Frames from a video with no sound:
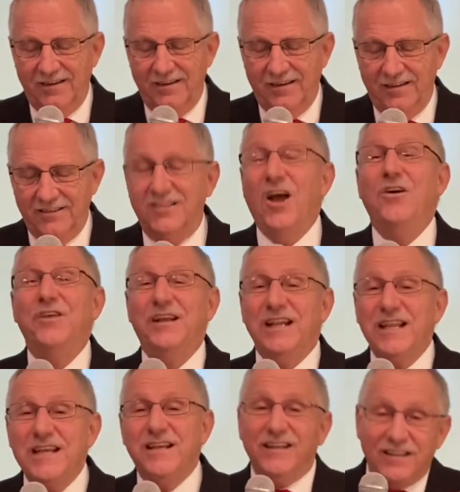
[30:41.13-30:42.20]
so that
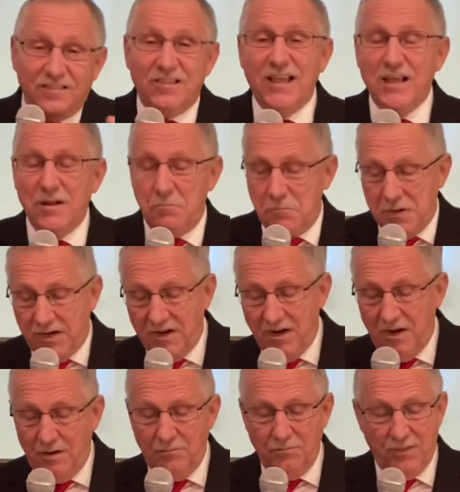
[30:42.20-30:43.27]
he could then
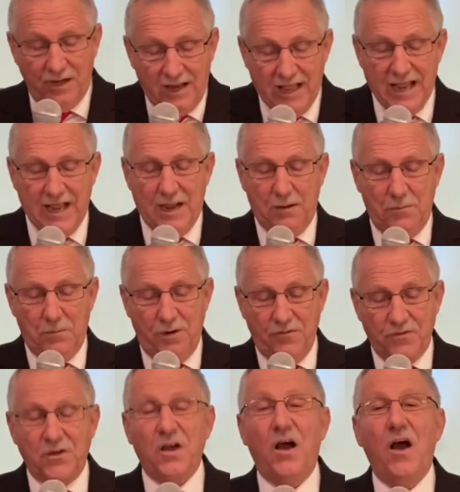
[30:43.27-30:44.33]
become the Lamb
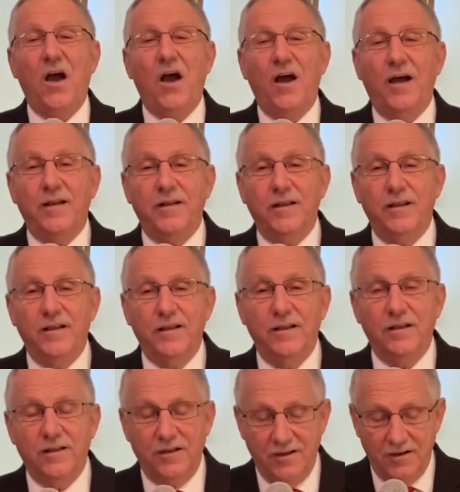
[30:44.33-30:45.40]
of God,
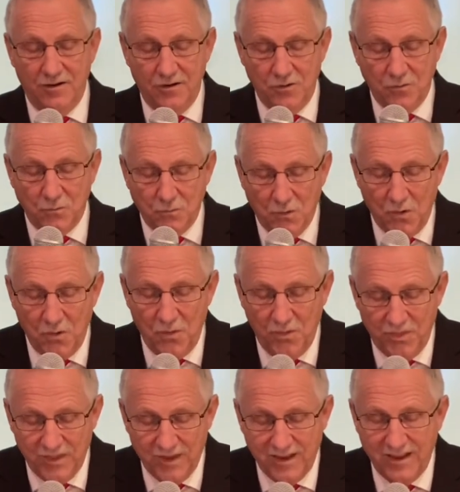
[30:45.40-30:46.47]

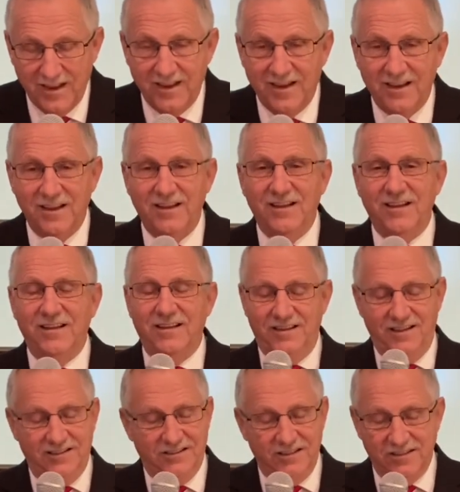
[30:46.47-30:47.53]
worthy
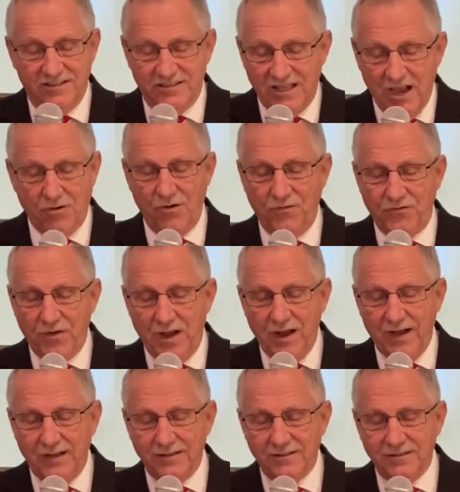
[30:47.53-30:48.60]
as a
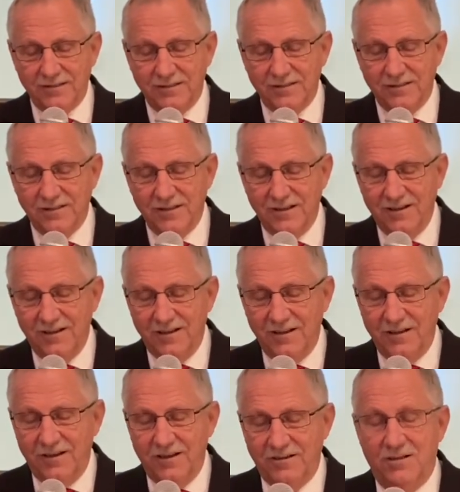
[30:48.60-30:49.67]
sacrifice,
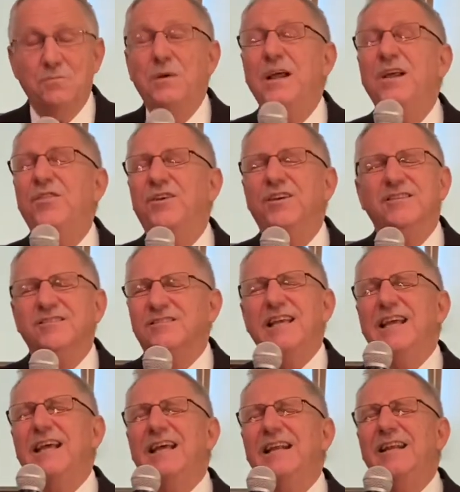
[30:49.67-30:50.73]
to be the
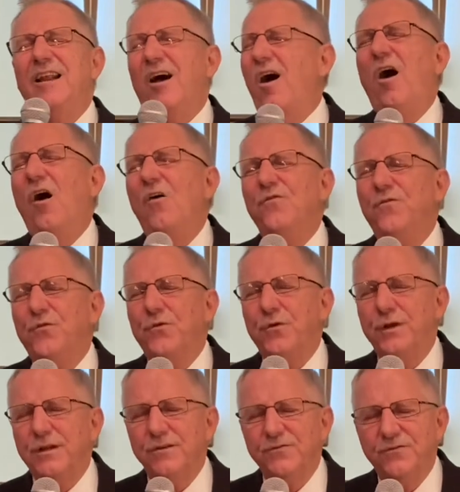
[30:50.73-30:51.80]
sin
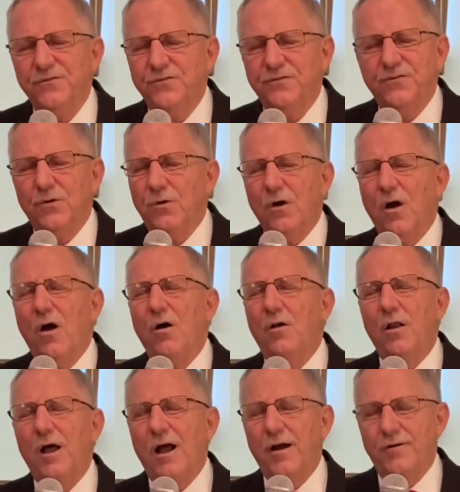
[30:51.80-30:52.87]
offering for
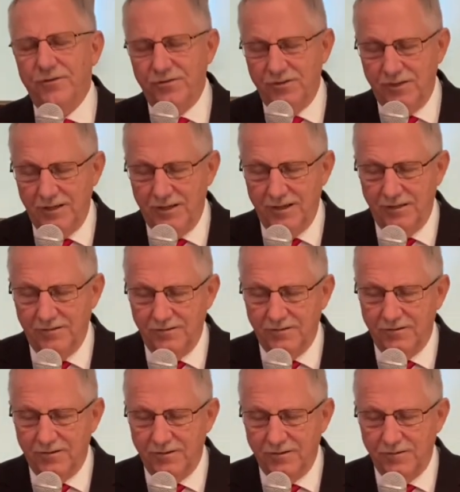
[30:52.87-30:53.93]
all our
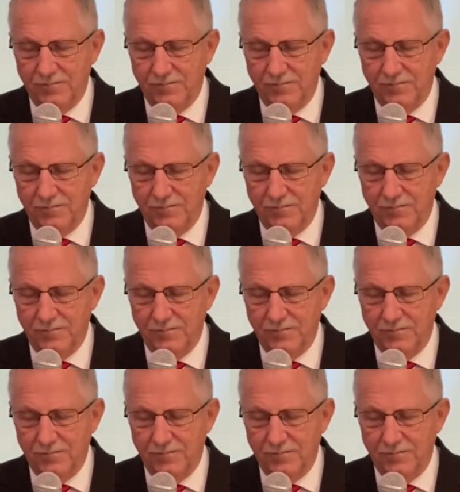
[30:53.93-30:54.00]
sins